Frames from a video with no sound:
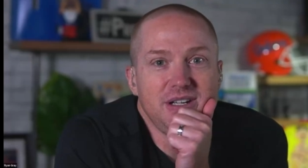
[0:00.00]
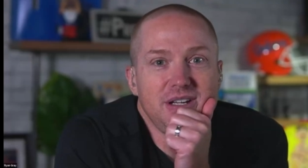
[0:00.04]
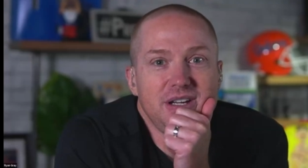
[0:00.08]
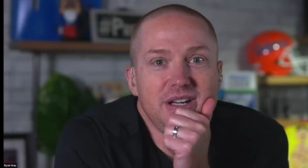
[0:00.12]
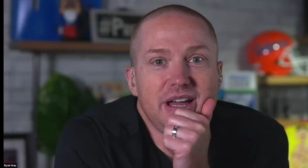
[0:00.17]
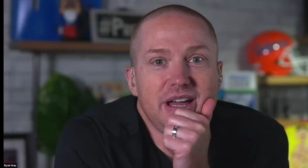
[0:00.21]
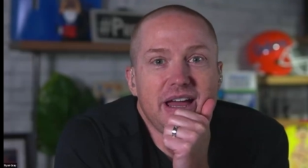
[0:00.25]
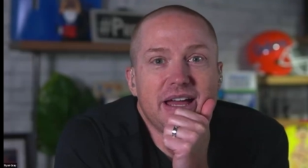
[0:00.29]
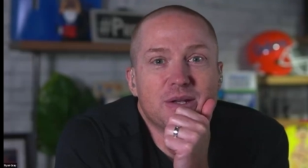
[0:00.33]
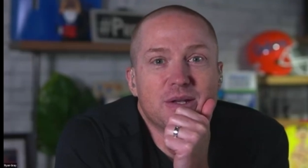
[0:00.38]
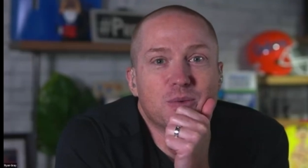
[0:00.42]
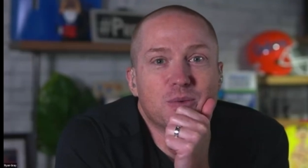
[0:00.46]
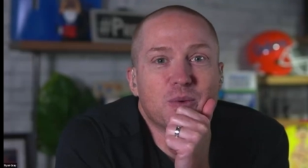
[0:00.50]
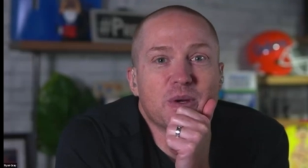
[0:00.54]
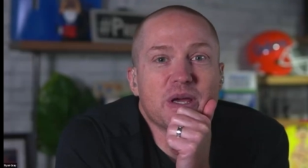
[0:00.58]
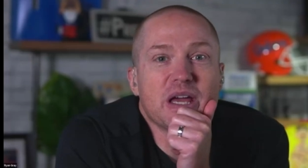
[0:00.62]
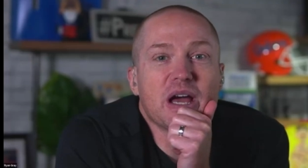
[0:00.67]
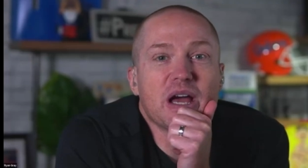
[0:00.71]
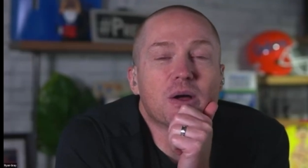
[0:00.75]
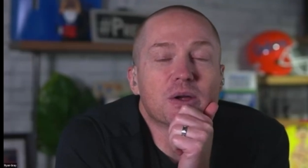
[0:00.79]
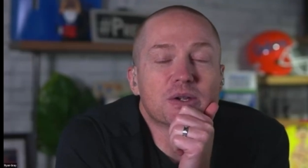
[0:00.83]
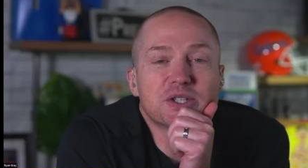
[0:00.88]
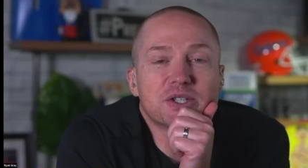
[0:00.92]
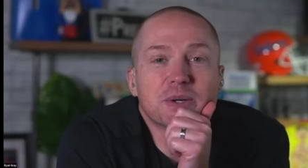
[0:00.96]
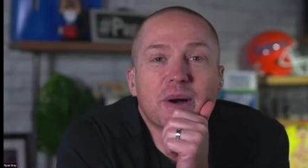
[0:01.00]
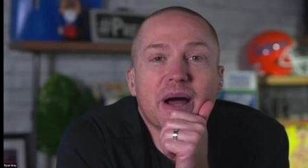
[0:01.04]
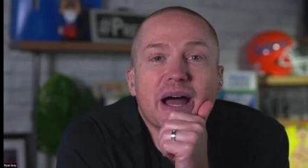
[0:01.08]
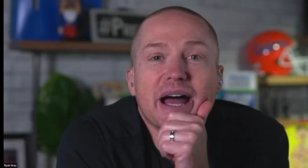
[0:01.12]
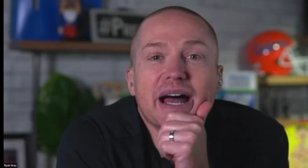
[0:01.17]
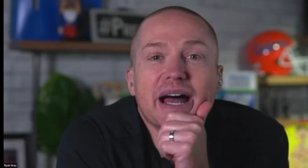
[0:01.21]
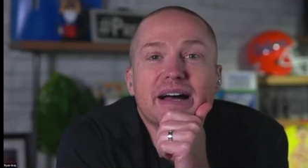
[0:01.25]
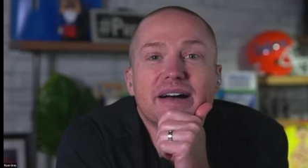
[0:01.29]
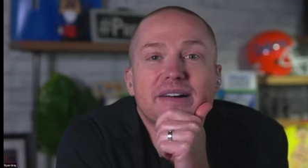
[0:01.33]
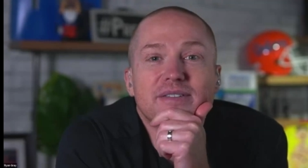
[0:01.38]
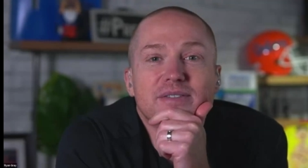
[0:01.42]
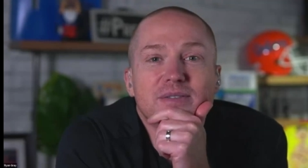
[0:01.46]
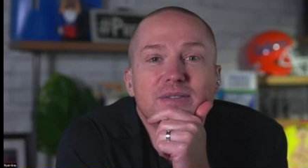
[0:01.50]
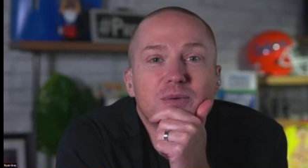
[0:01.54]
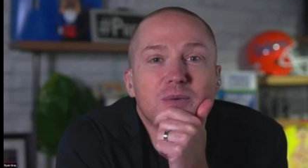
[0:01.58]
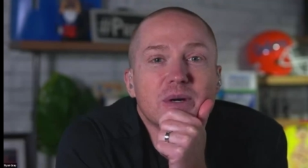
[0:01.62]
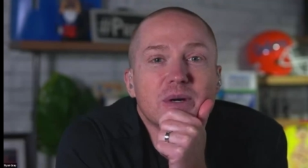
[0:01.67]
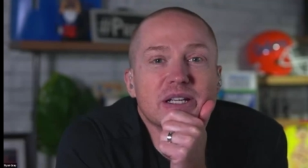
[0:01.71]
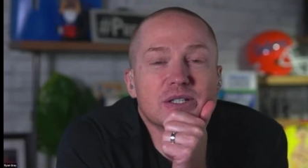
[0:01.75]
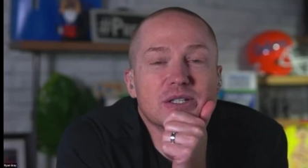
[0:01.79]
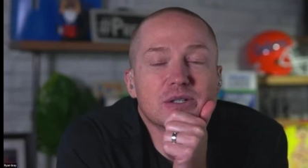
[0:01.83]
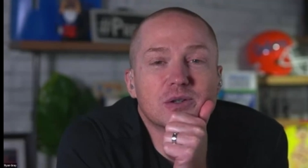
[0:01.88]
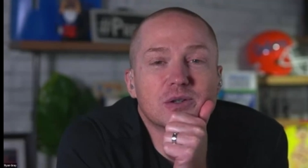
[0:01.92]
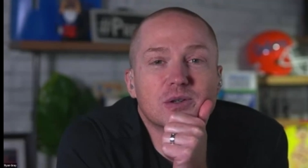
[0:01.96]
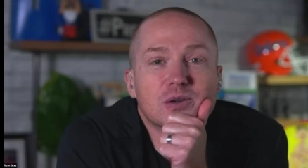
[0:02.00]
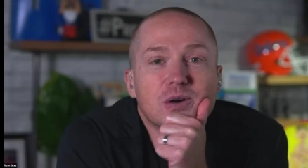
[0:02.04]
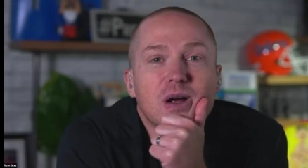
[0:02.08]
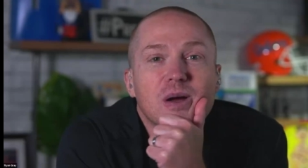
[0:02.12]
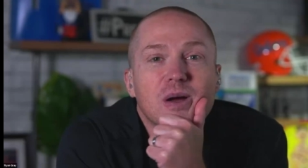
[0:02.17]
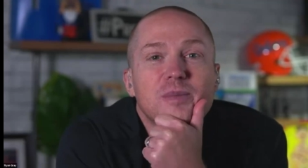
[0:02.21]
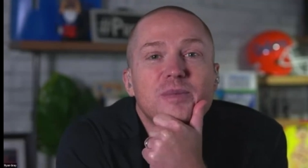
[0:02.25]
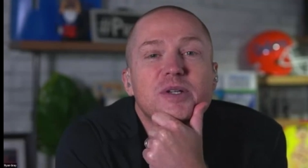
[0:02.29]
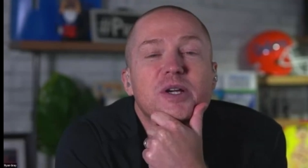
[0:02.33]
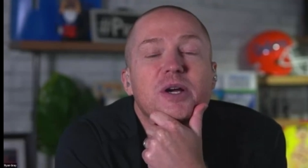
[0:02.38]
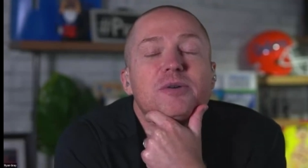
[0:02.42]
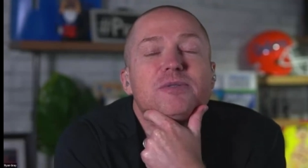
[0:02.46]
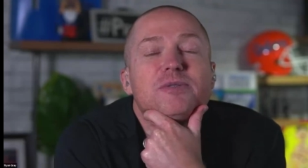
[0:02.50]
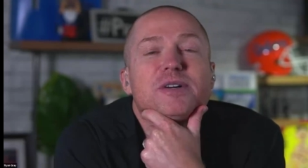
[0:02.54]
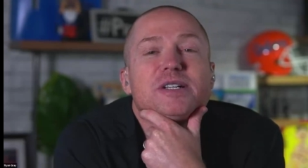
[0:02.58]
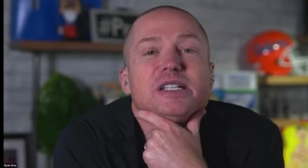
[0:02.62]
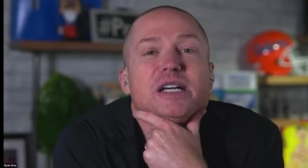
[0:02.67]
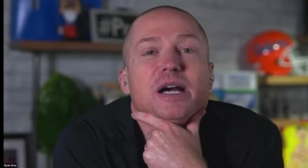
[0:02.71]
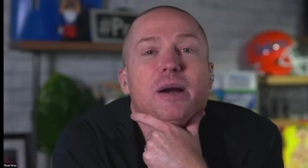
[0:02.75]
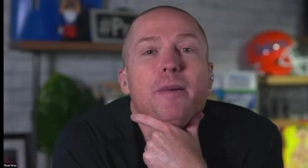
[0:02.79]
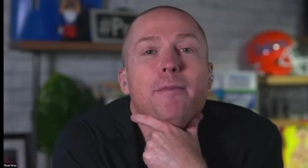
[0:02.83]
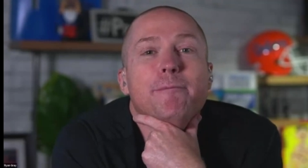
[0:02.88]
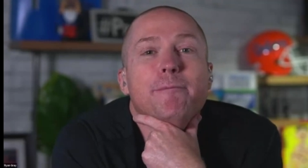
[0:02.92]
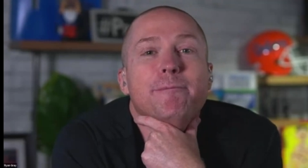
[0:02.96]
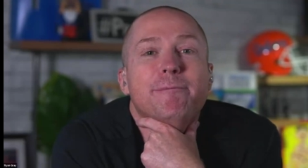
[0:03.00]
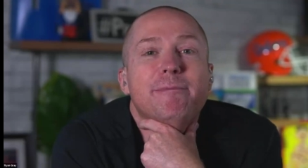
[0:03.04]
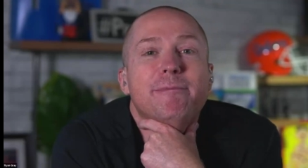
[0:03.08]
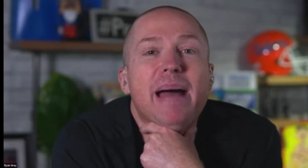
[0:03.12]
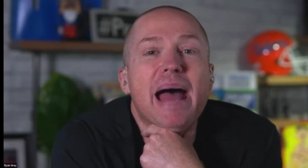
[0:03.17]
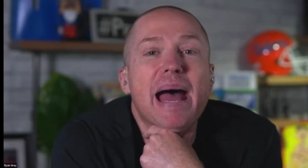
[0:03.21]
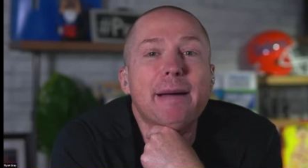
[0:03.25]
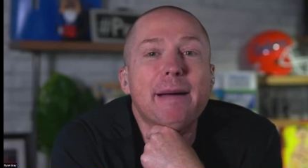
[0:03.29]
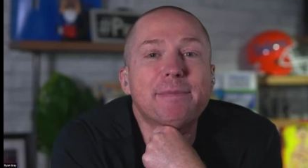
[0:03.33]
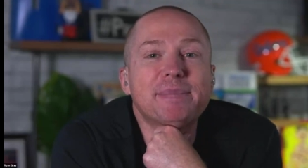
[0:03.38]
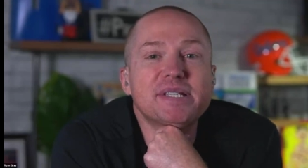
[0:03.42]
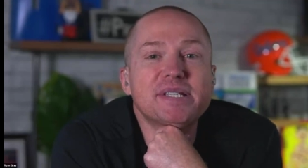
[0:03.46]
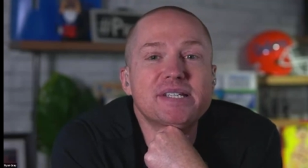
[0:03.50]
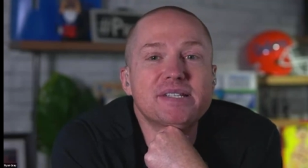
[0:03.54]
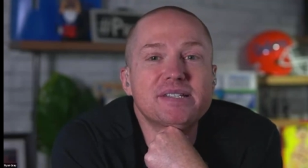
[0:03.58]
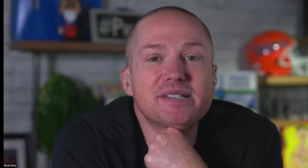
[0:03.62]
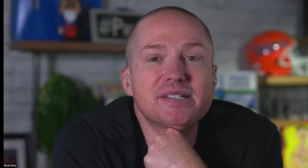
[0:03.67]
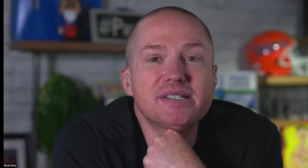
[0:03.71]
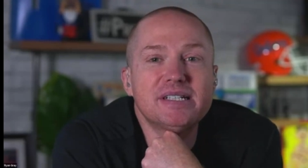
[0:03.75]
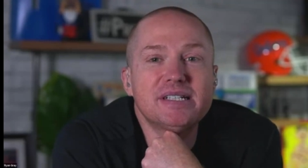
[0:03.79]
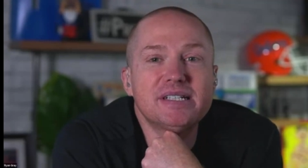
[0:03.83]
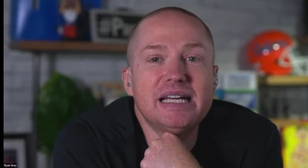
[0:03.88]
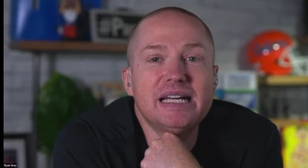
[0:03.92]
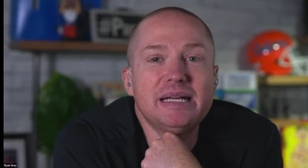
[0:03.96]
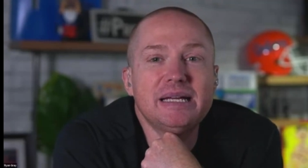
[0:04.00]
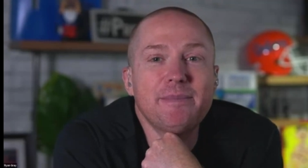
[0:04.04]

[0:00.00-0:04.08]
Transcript: And we also have Rachel Grubbs, co-founder at Mappd,